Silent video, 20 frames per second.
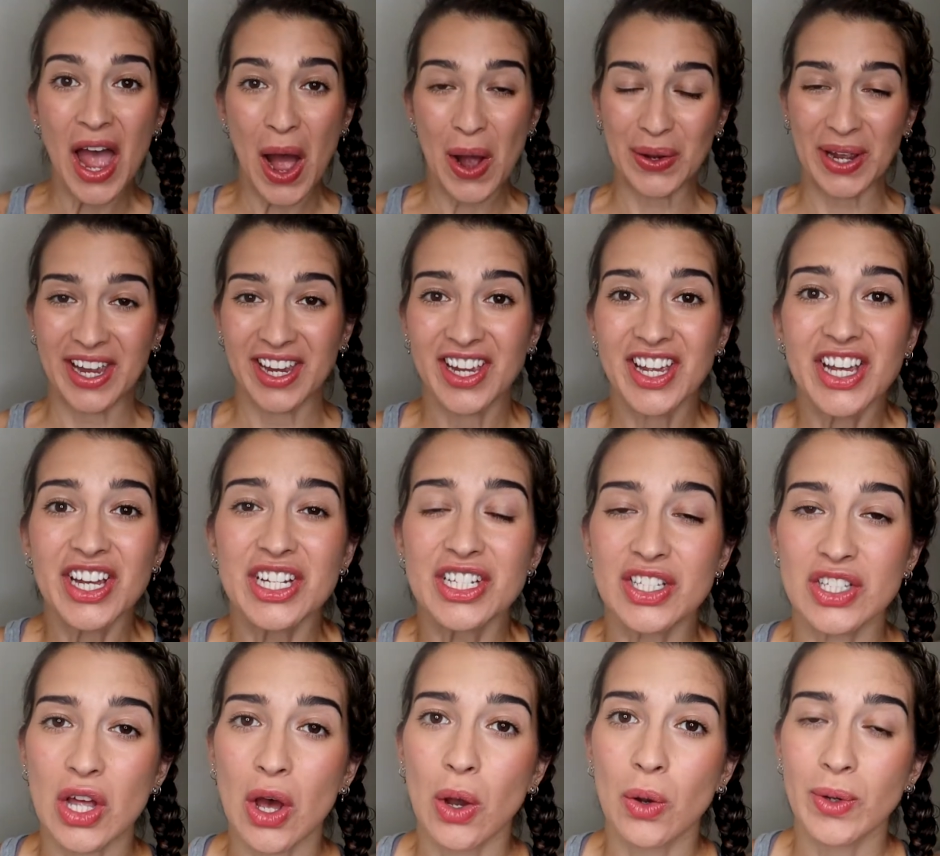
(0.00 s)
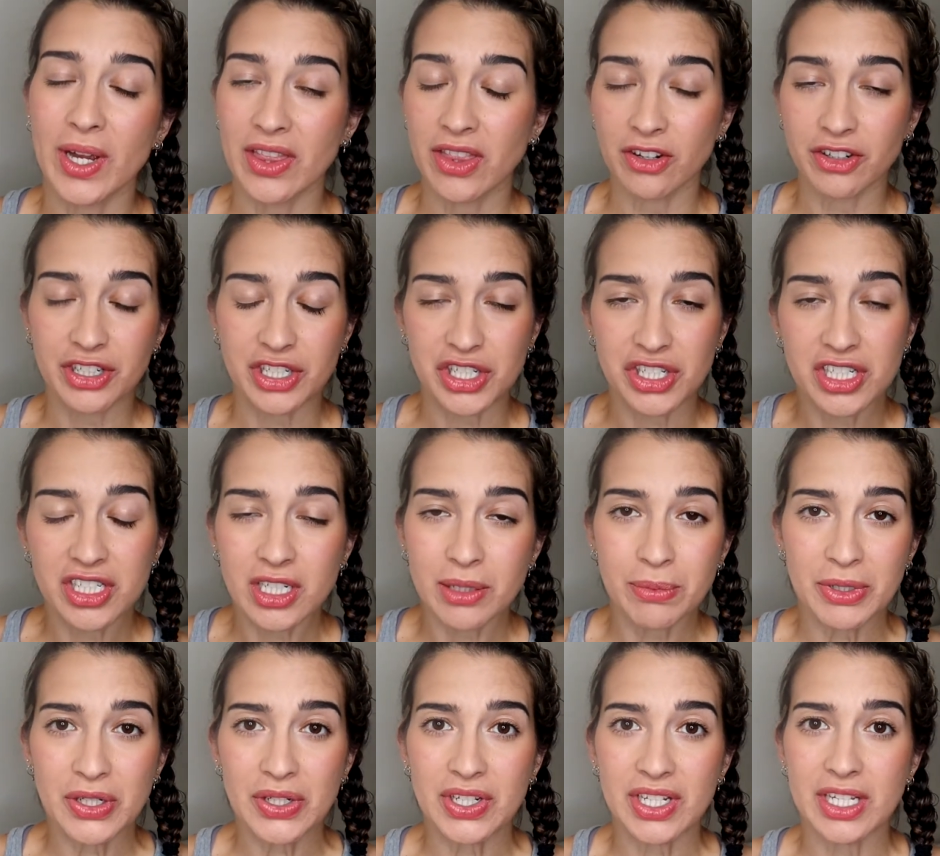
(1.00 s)
Okay, so in the Christian
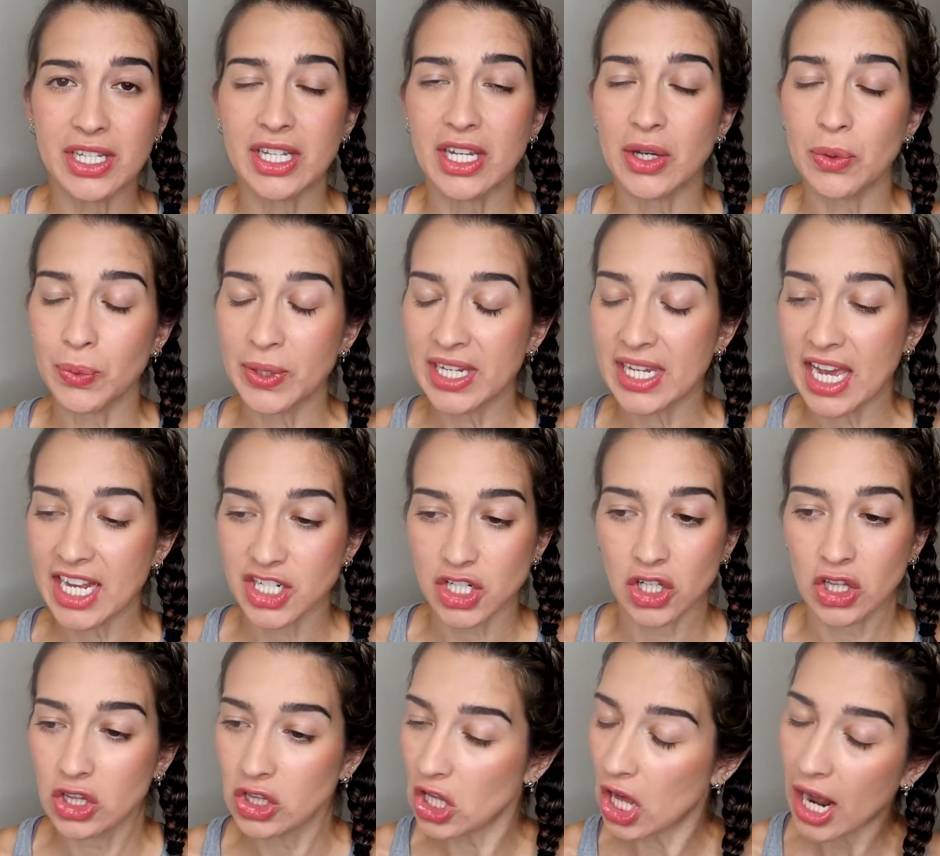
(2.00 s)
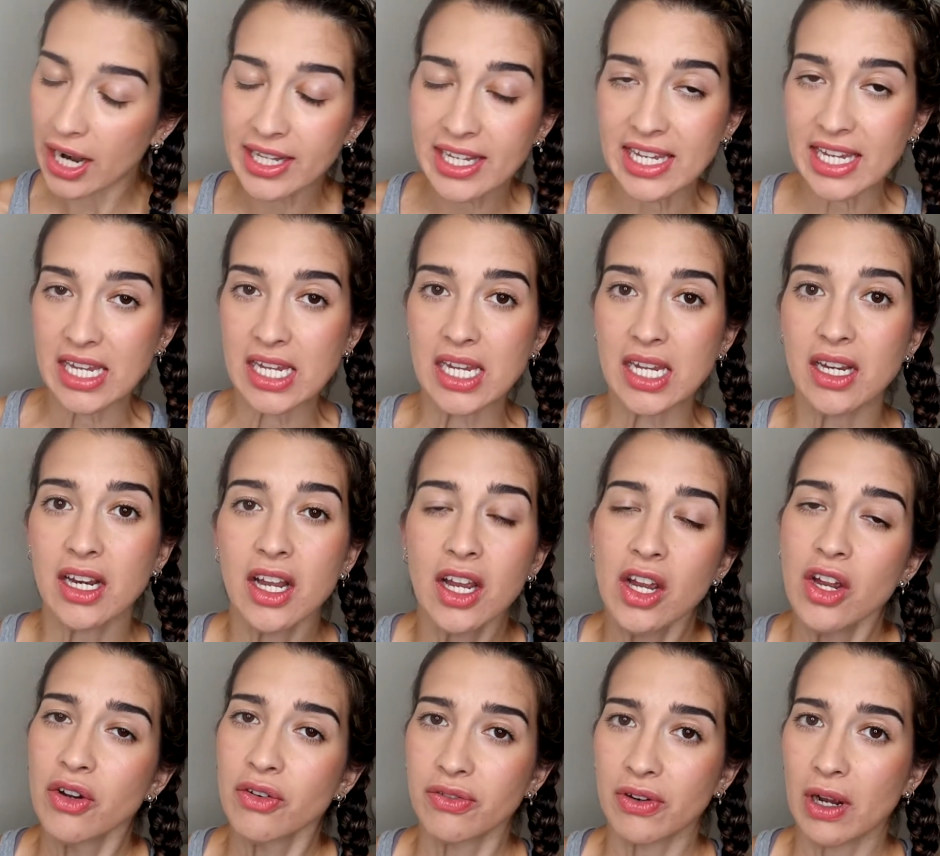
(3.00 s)
community, we catch a lot of heat
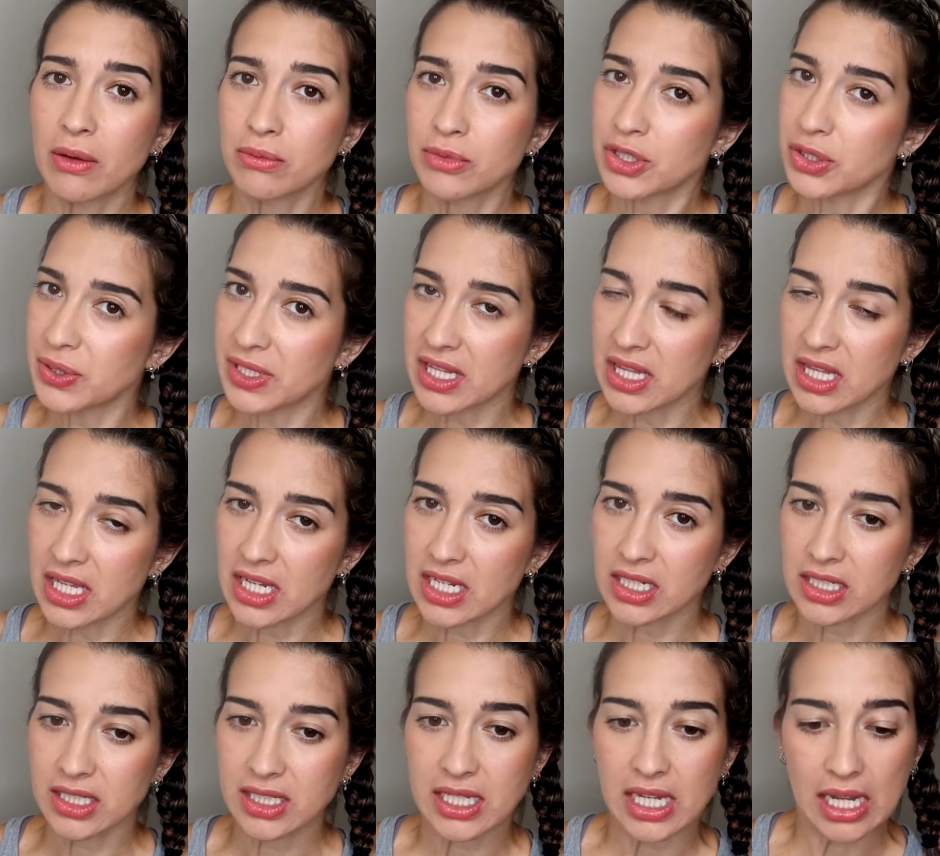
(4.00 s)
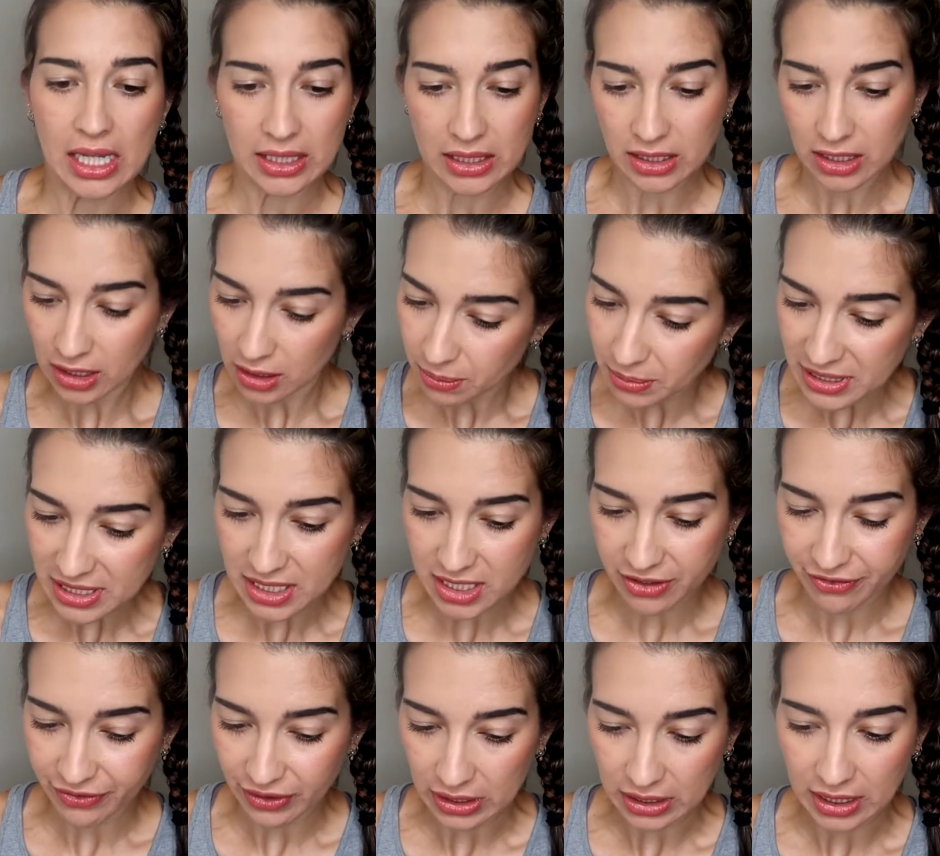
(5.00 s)
from doing things a little bit
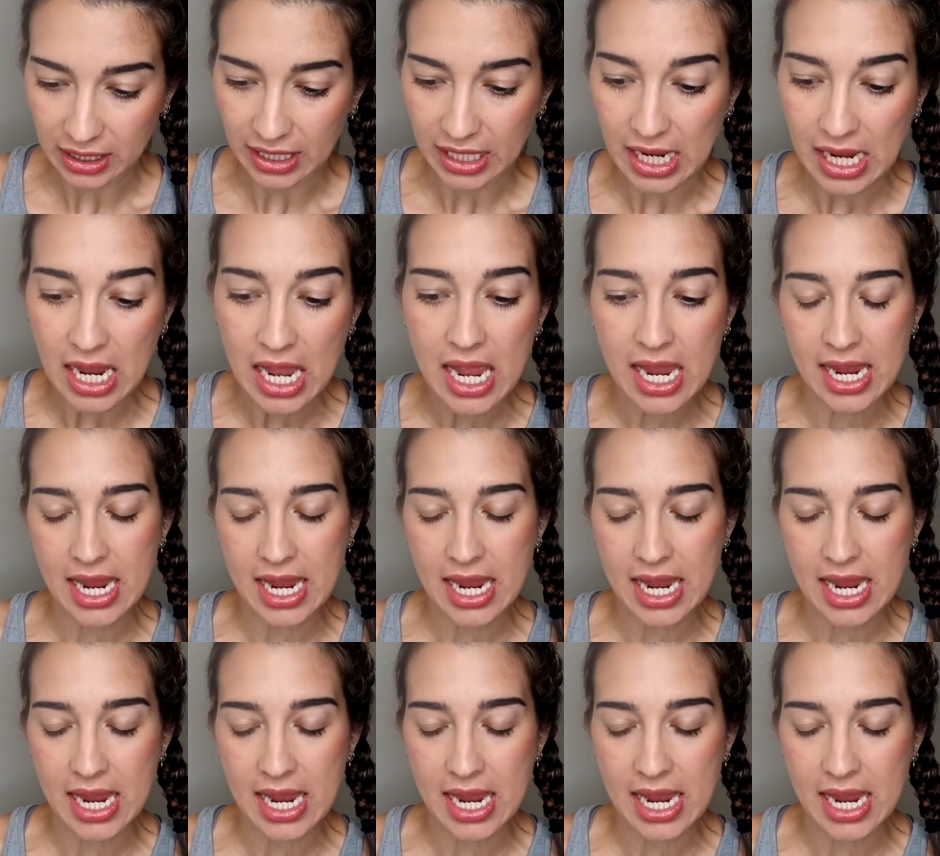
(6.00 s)
differently.